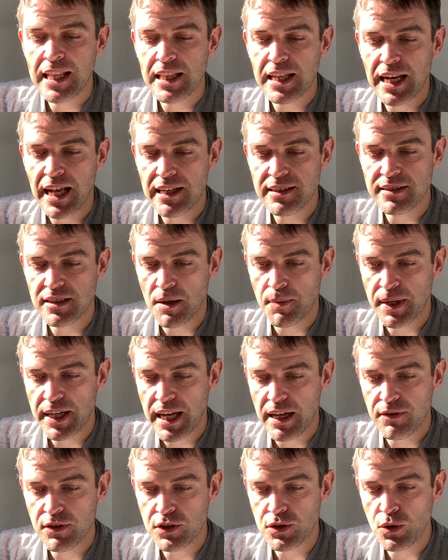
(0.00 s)
The last time I
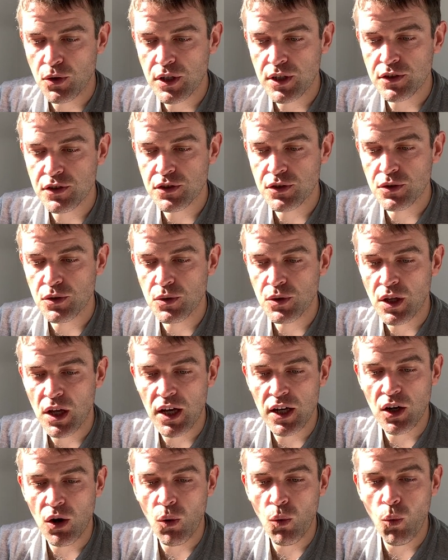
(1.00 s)
gave a talk at school, I
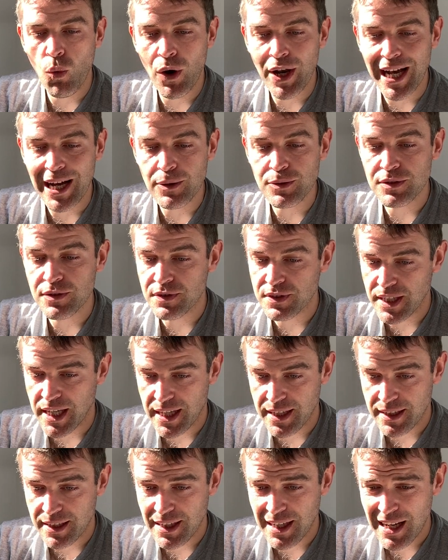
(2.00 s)
got 1 out of
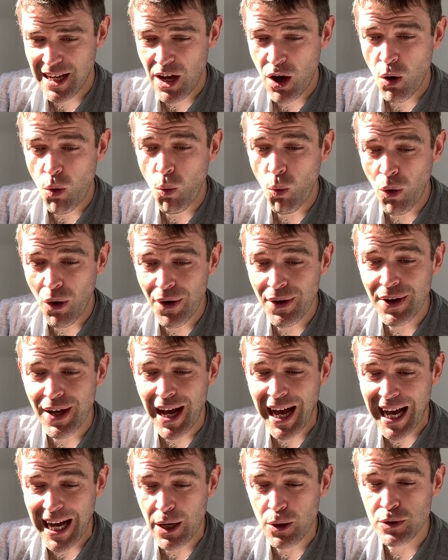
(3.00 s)
10. 1
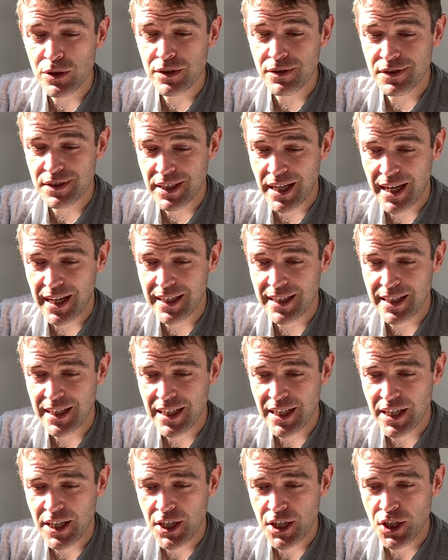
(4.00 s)
out of 10.
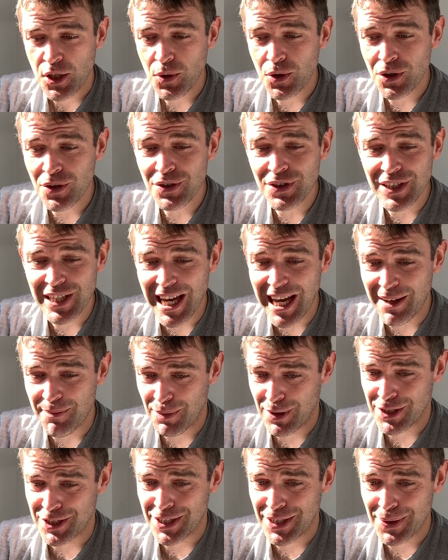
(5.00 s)
You couldn't get
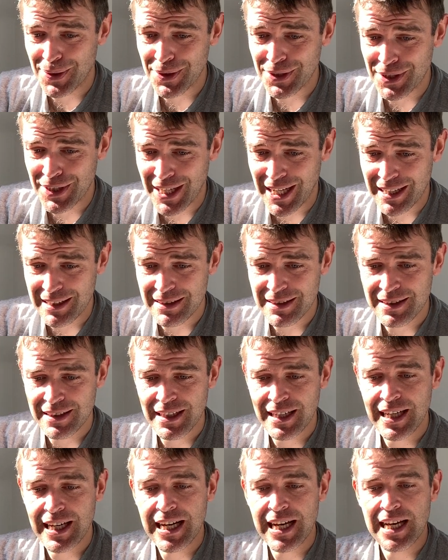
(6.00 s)
much lower than that.
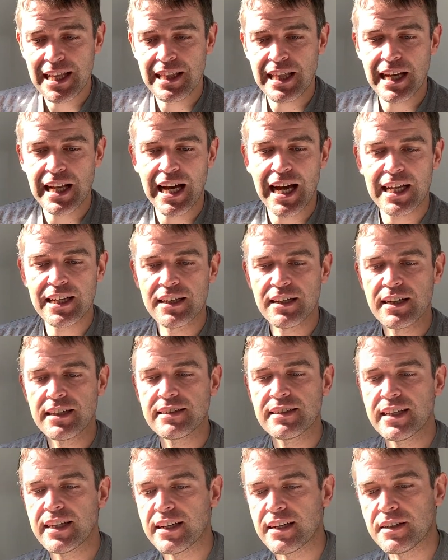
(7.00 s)
Then I had an
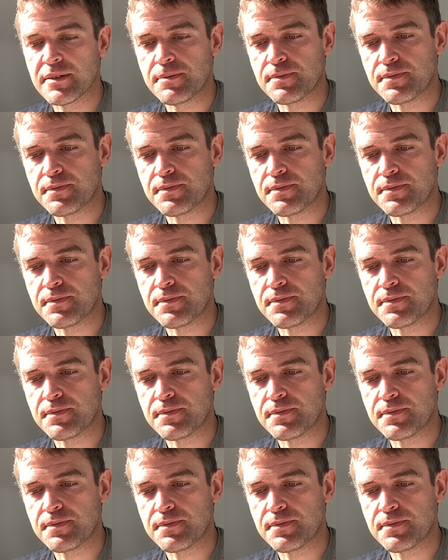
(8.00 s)
idea.